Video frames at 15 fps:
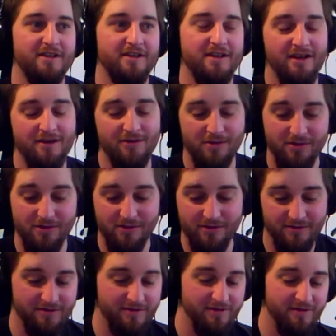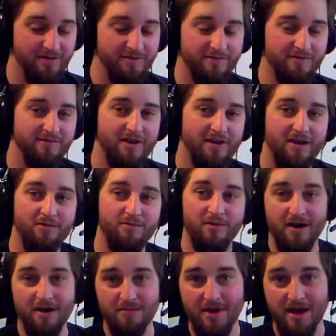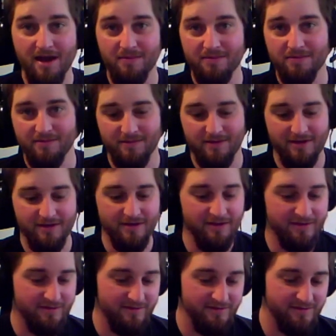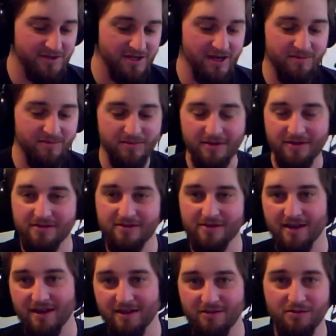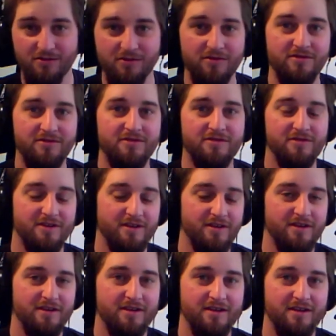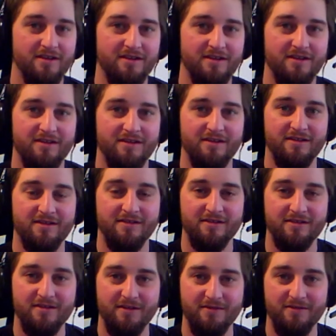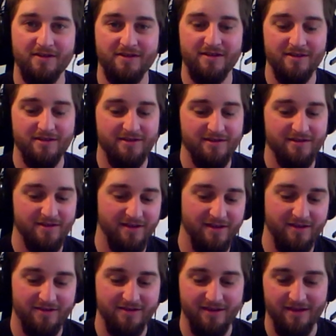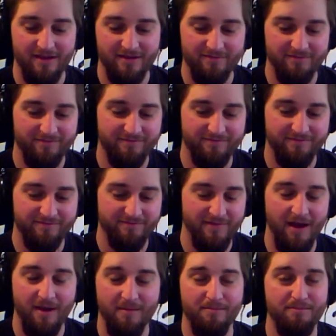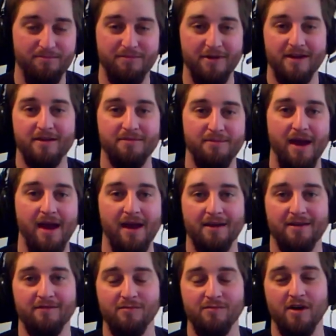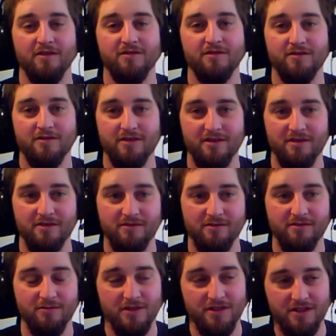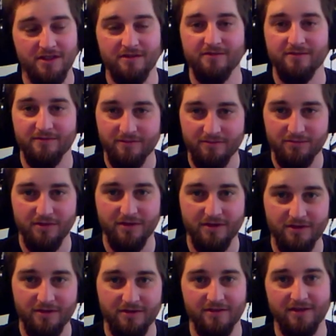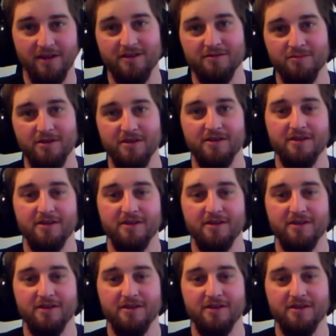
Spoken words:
or if you've got a rare map, you get champions and hordes in the suffixes, and you got a big pack of monsters to kill, which give pretty good XP.